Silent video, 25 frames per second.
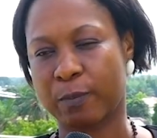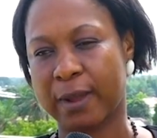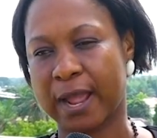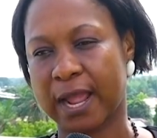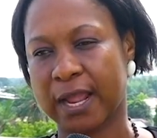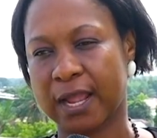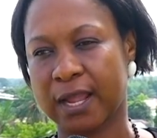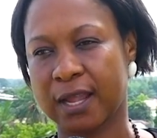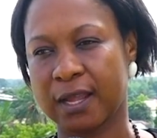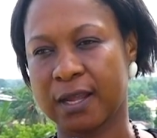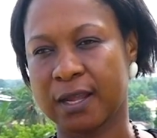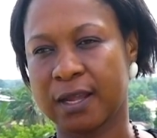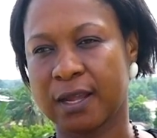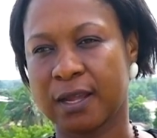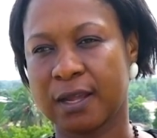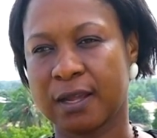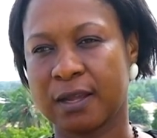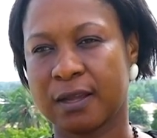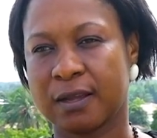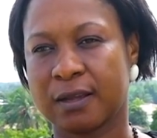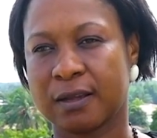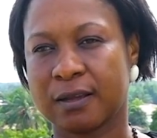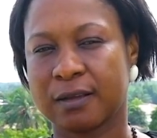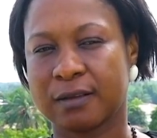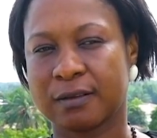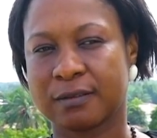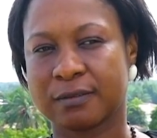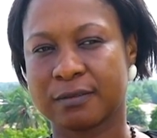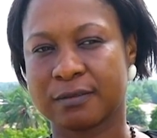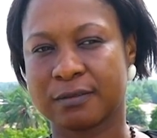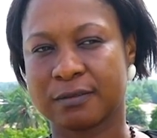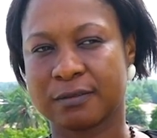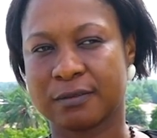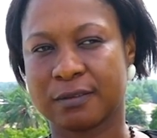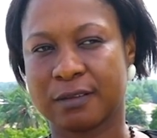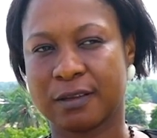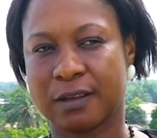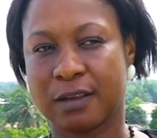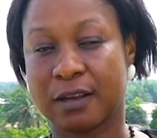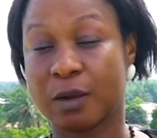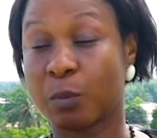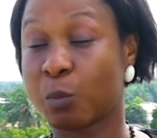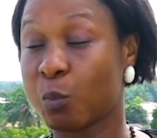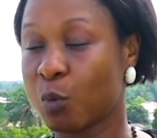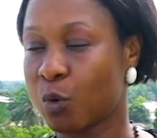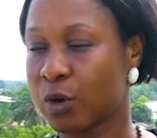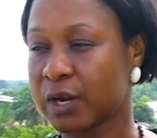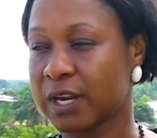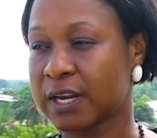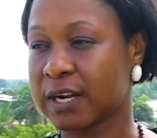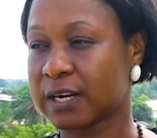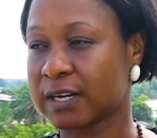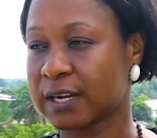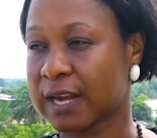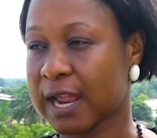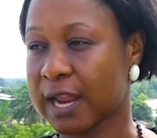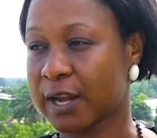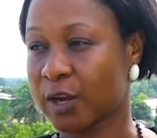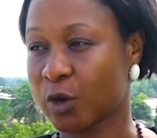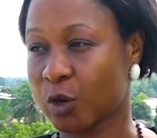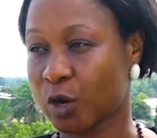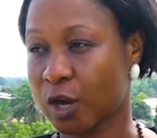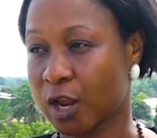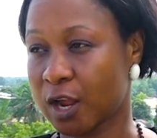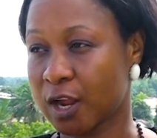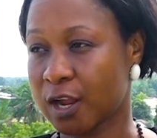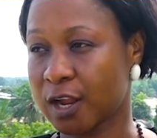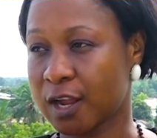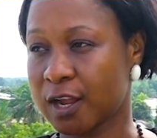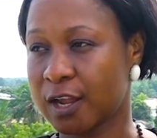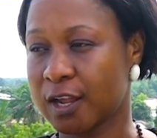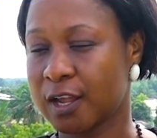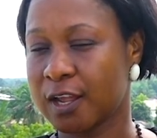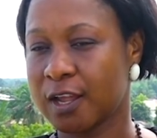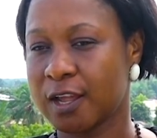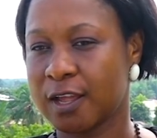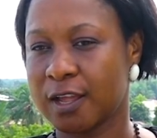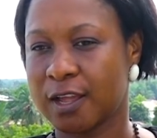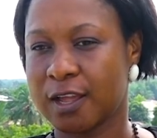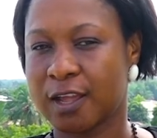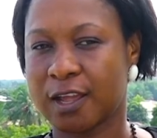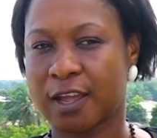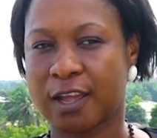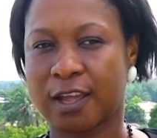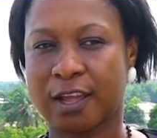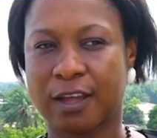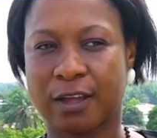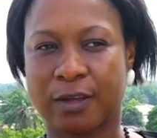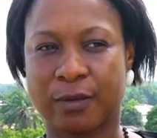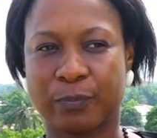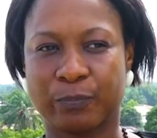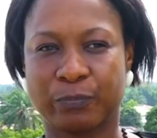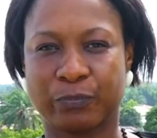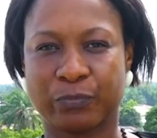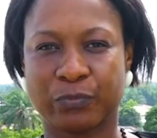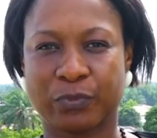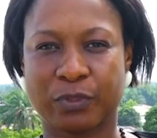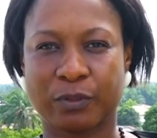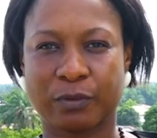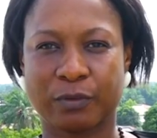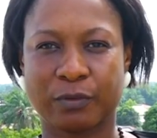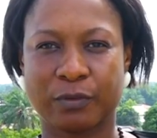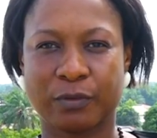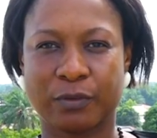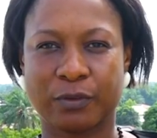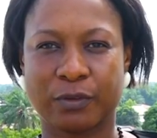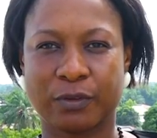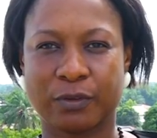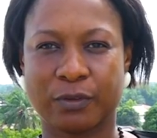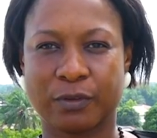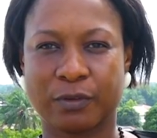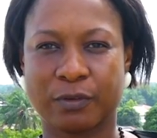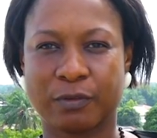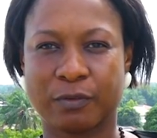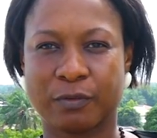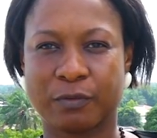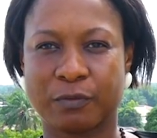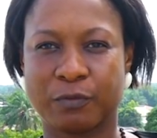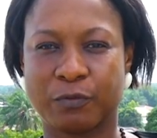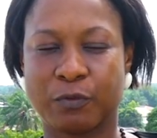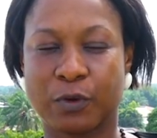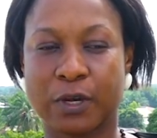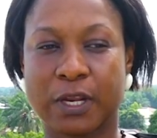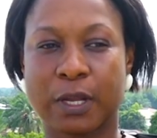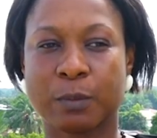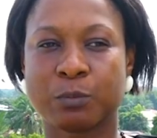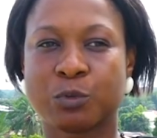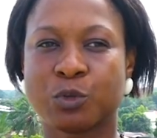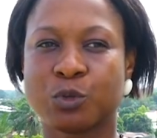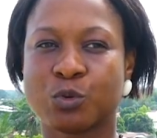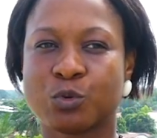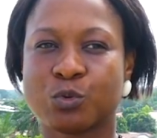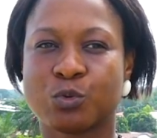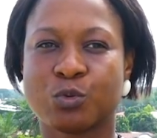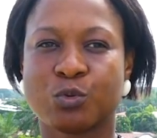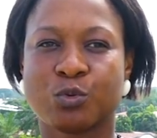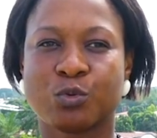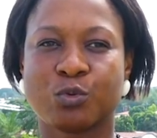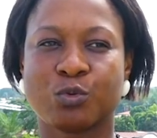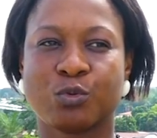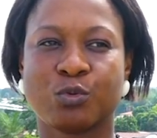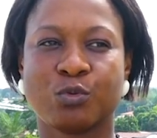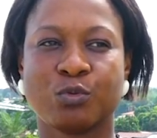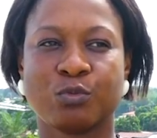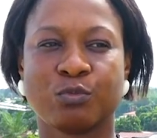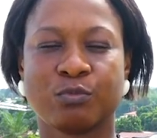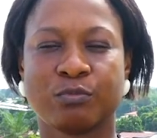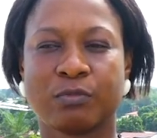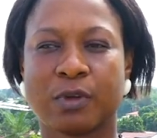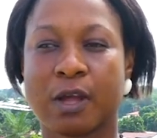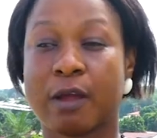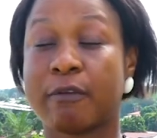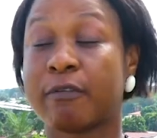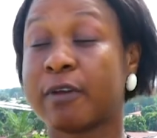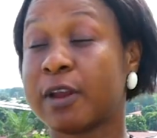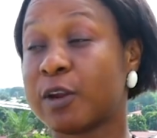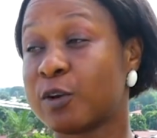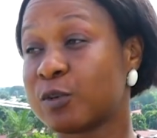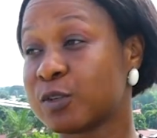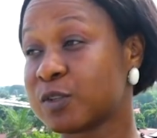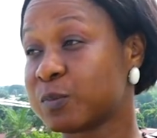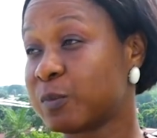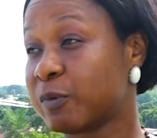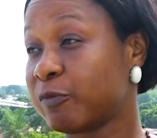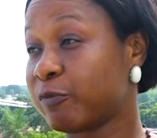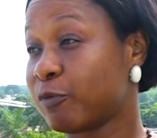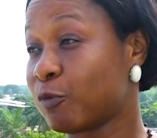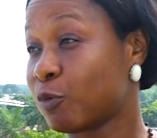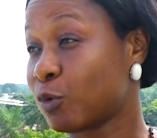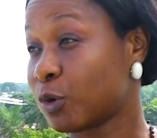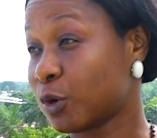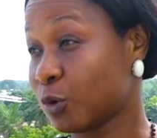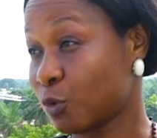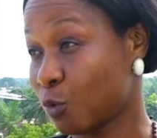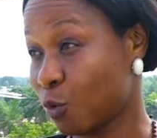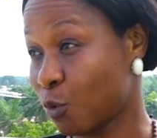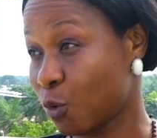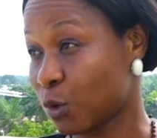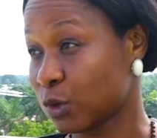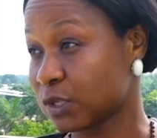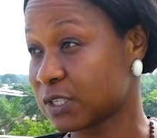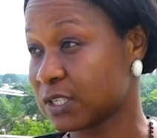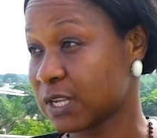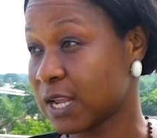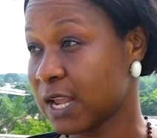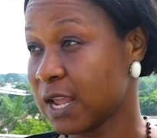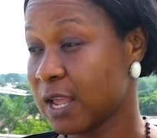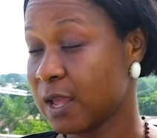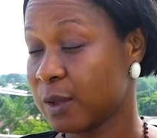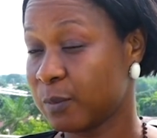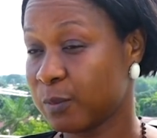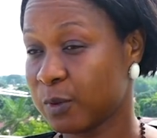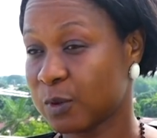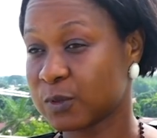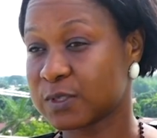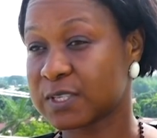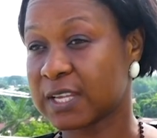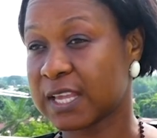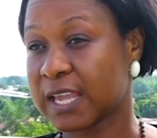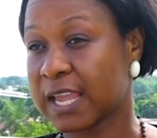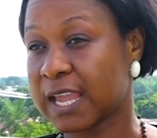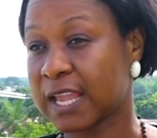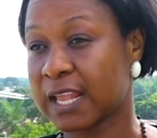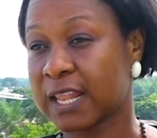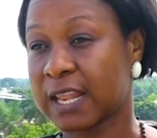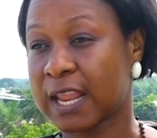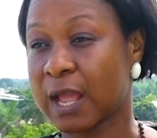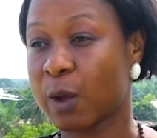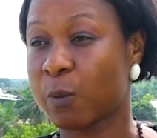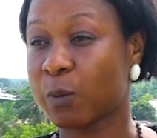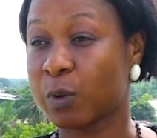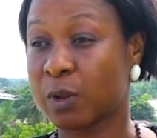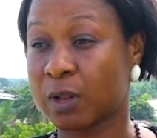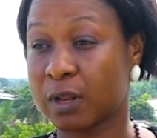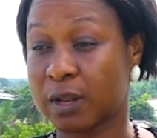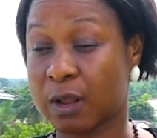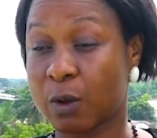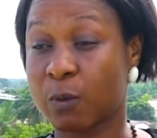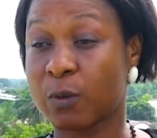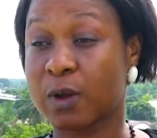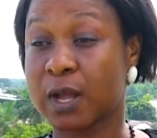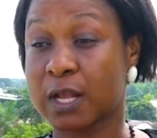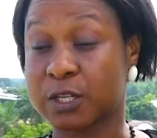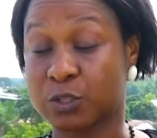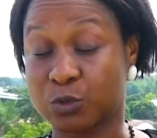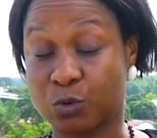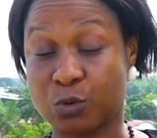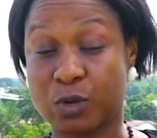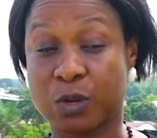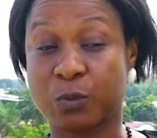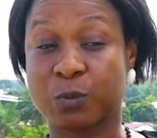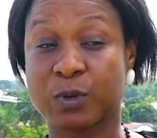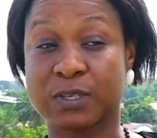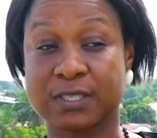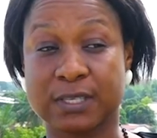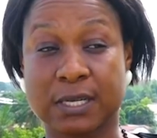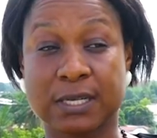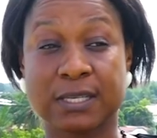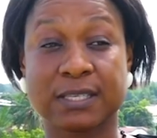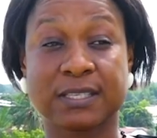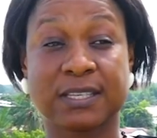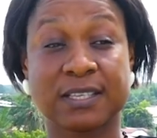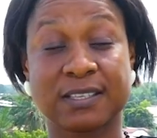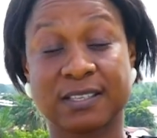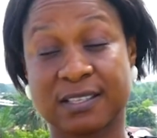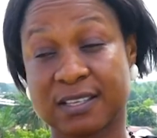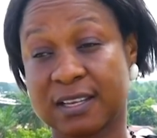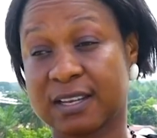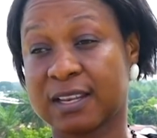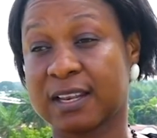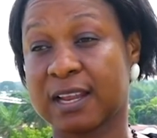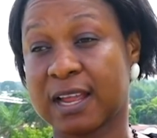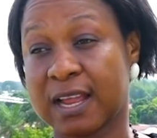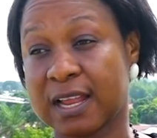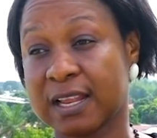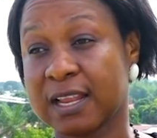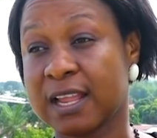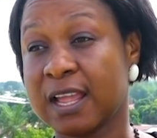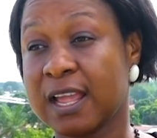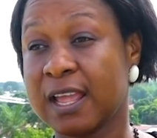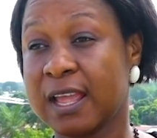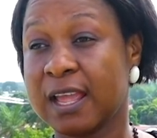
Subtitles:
back in the morning at 9 o'clock um, for them to arraign us before the courts. Because again, our attorney was insisting that